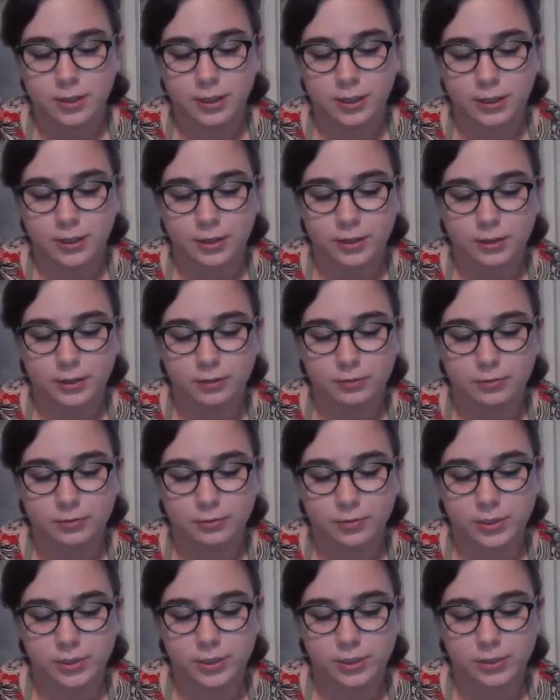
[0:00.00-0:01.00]
And
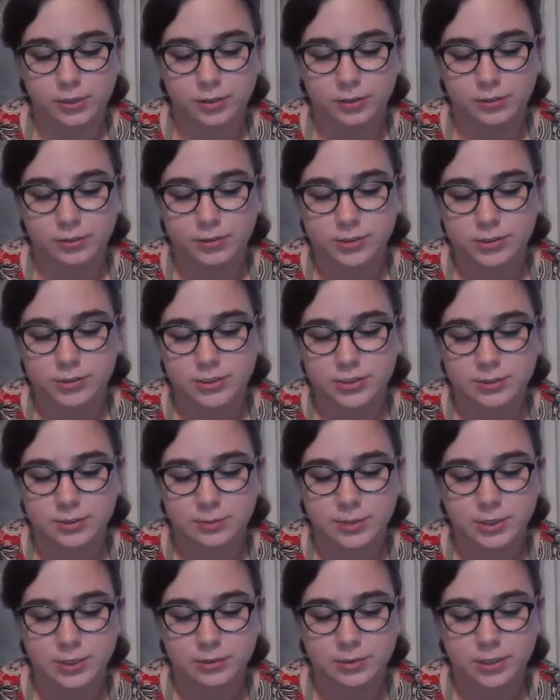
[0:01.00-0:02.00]
we are just
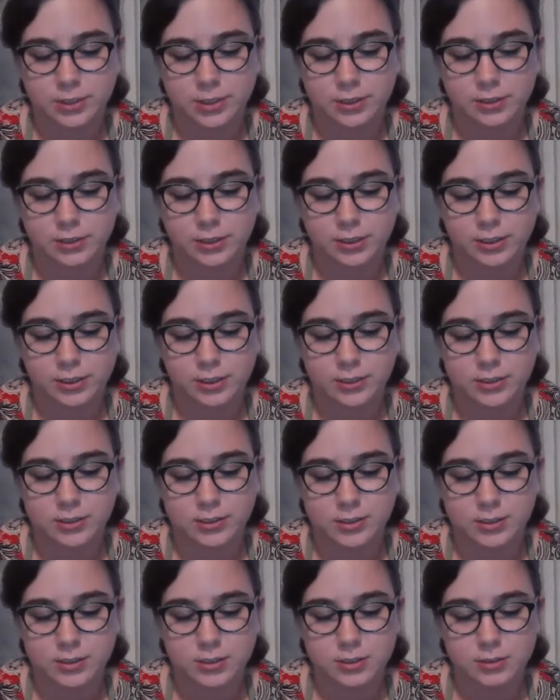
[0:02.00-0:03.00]
about at the end
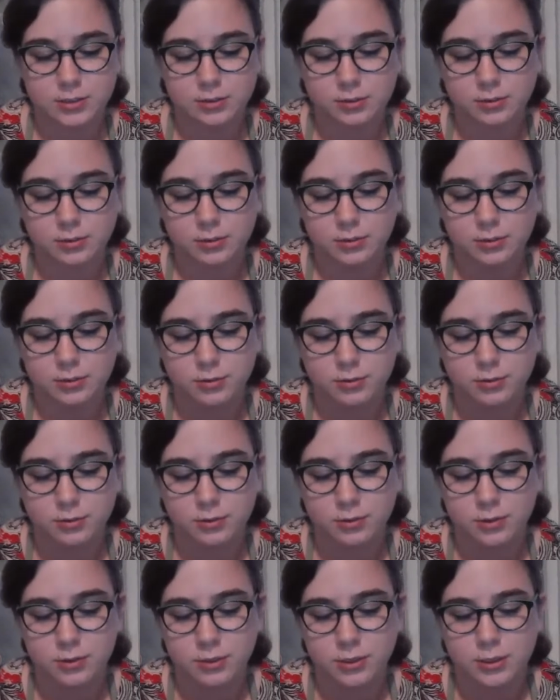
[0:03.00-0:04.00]
here.
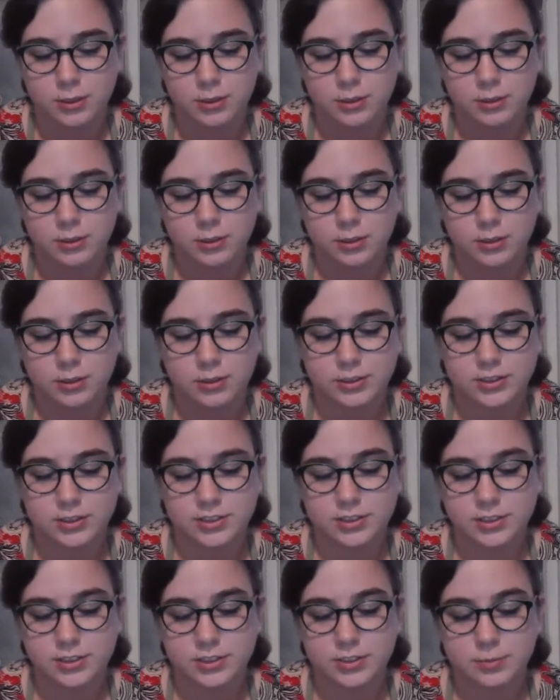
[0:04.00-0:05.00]

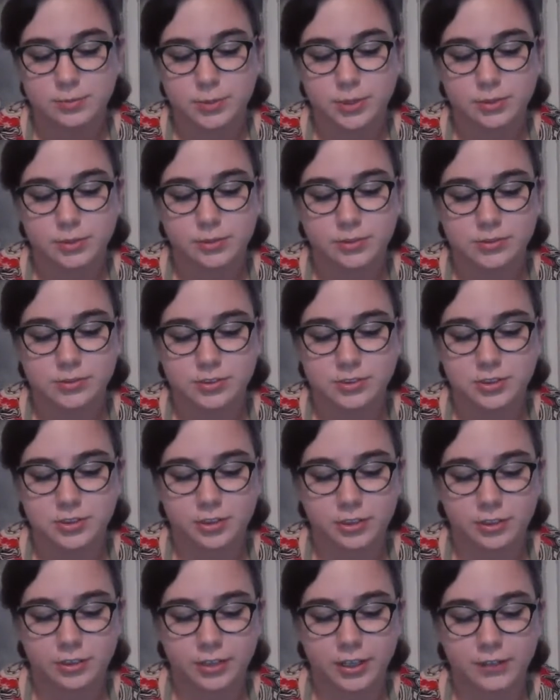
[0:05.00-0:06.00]
Stitch markers
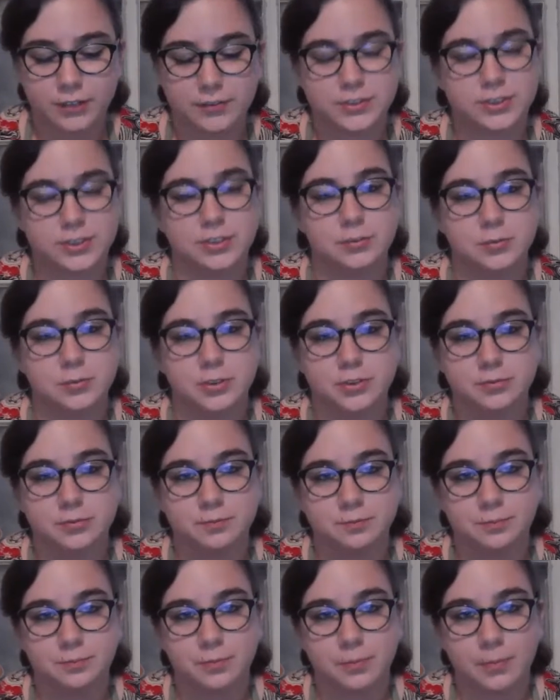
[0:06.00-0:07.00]
are a lifesaver.
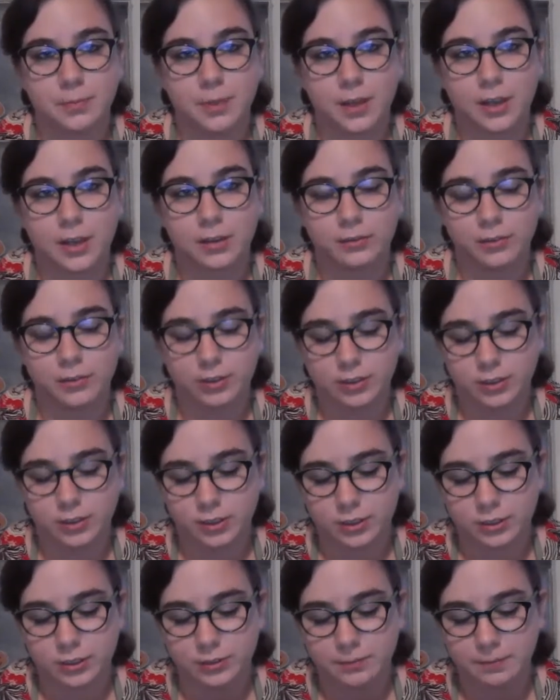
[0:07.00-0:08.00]
I
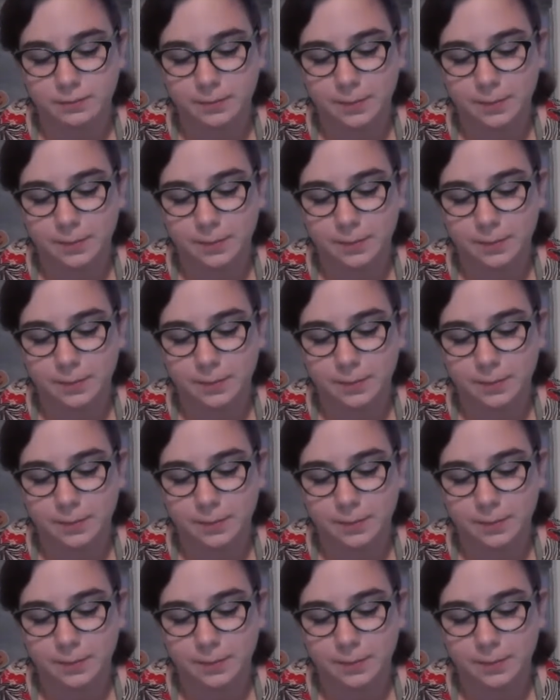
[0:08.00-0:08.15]
really,